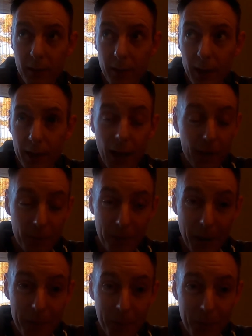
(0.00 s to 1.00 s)
I can't
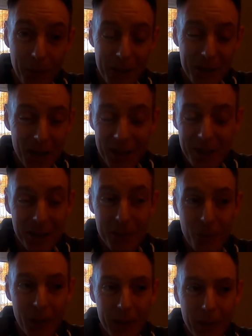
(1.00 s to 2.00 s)
remember which, actually,
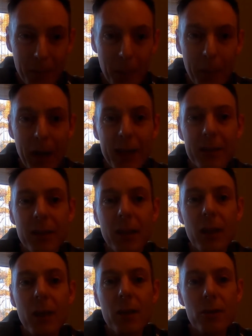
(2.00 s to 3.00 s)
it's went out of my mind.
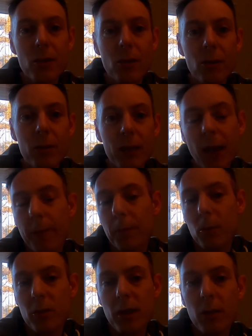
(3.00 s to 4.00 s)
So yeah,
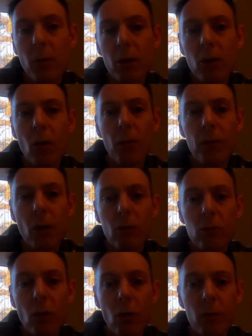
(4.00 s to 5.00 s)
we'll see what the overall
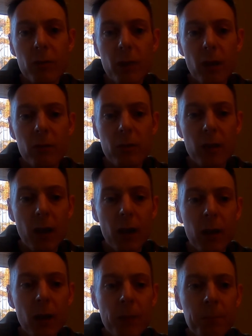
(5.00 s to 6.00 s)
total results
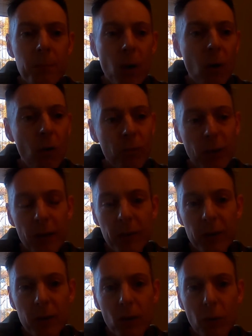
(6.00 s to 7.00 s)
are. Hopefully
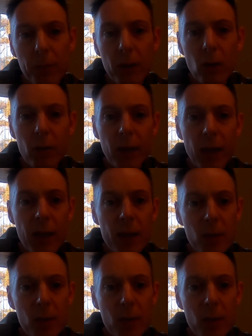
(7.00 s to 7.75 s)
everything will be okay.